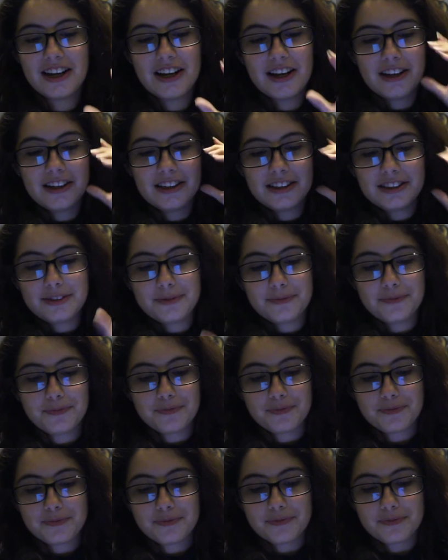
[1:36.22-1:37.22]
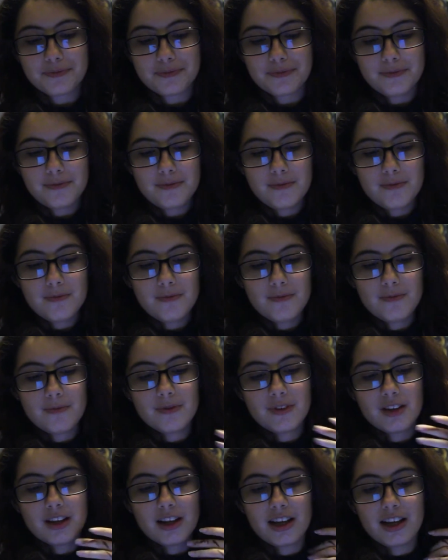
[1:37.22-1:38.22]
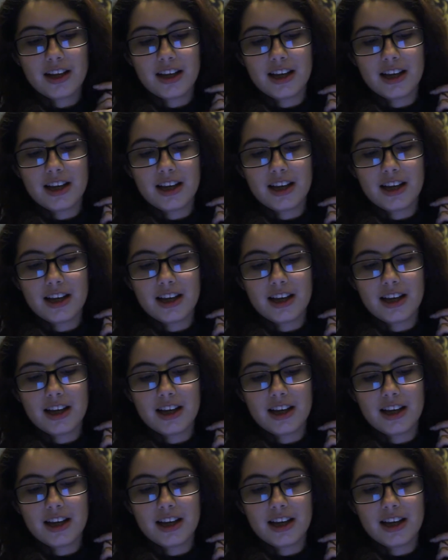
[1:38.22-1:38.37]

[no speech]